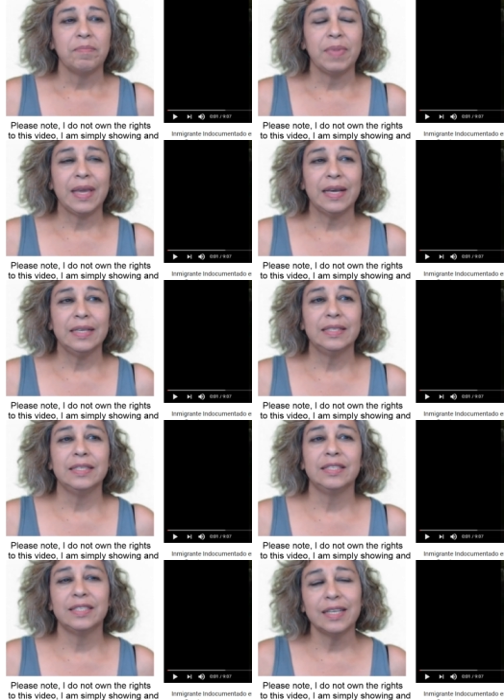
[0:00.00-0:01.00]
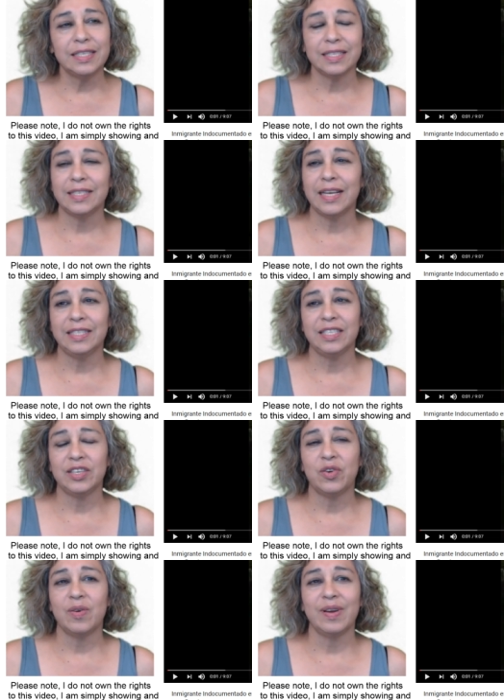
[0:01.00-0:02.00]
because it's such a sad
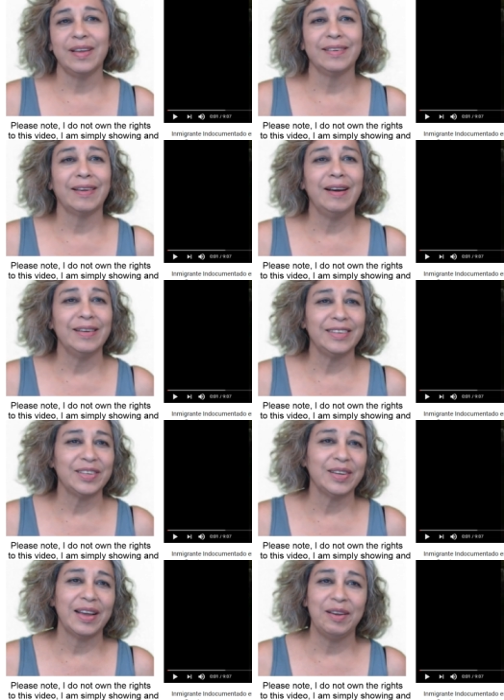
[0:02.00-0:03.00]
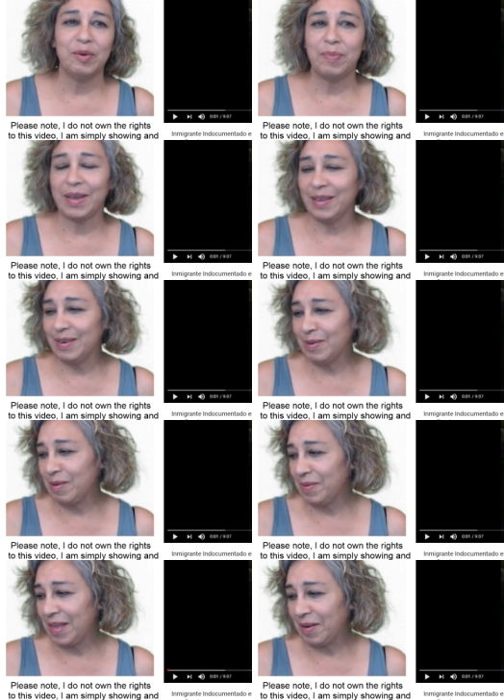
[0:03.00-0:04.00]
story, and gosh, I hope I can do
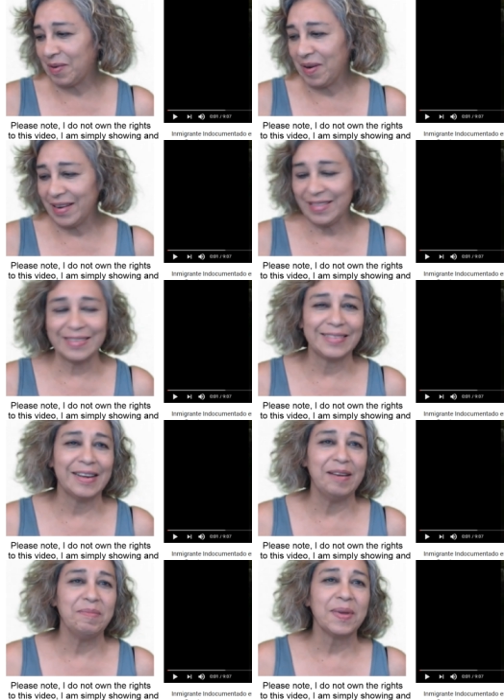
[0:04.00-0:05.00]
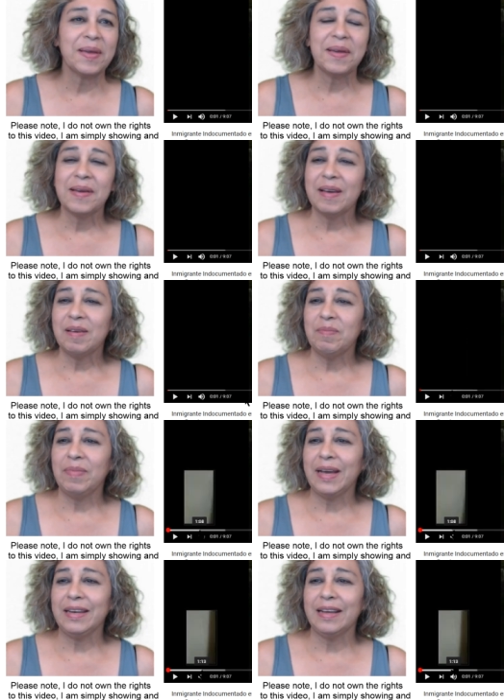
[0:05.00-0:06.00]
it without crying this time.
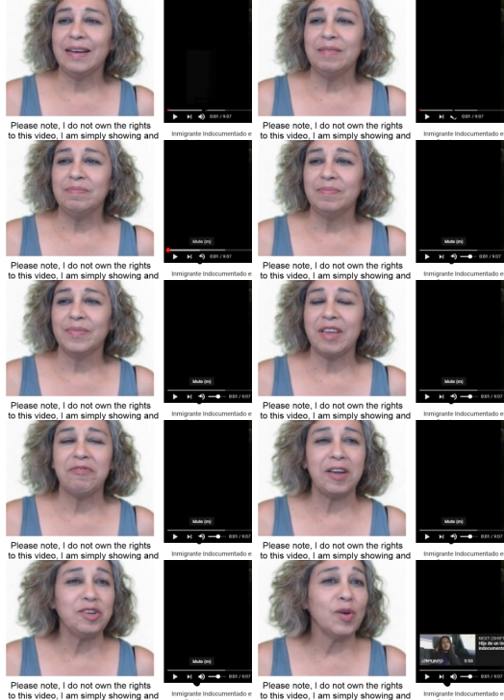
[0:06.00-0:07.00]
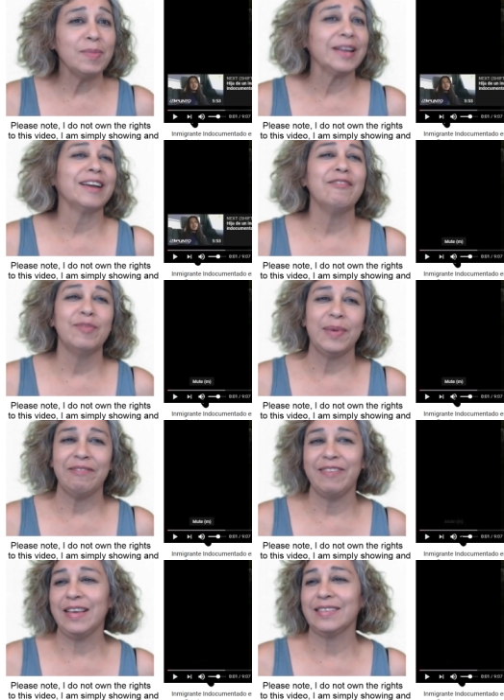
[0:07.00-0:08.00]
But um, if I do, I'm going to cover my
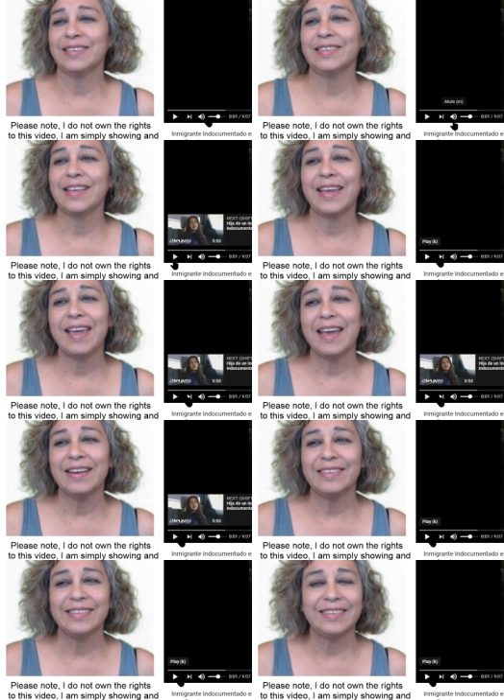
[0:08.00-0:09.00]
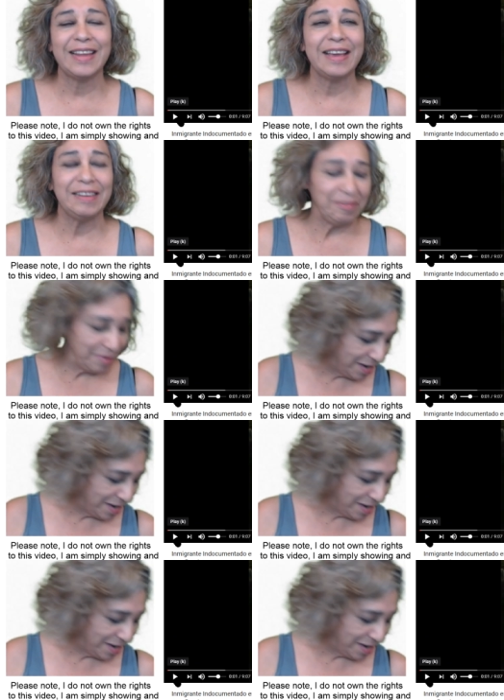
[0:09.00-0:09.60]
face, because I can't stand it when